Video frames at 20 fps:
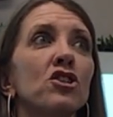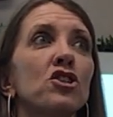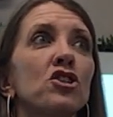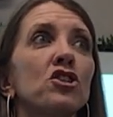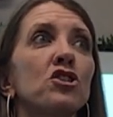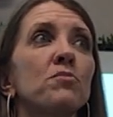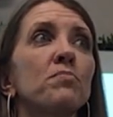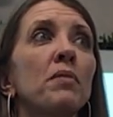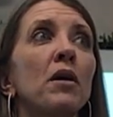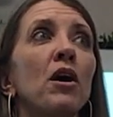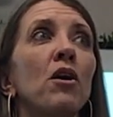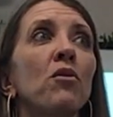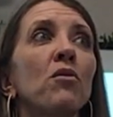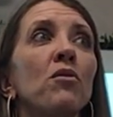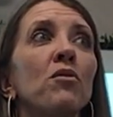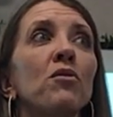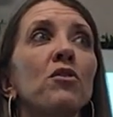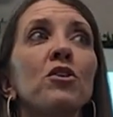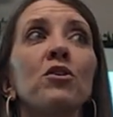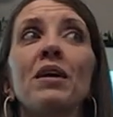Shh, Bo,
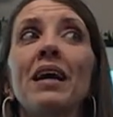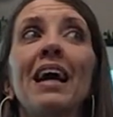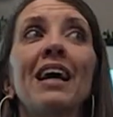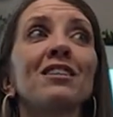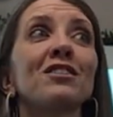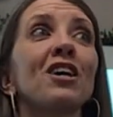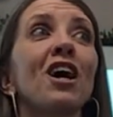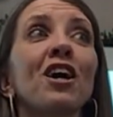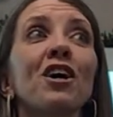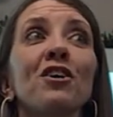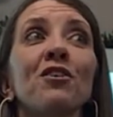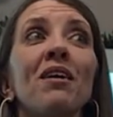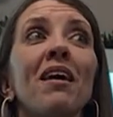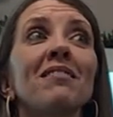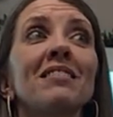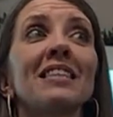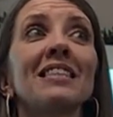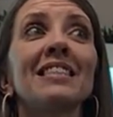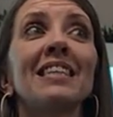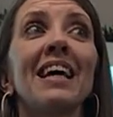you can't talk or you
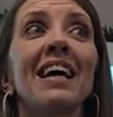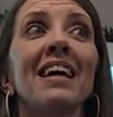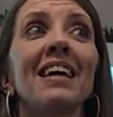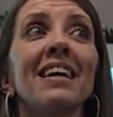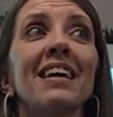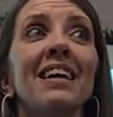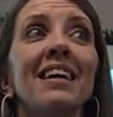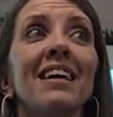have to sit.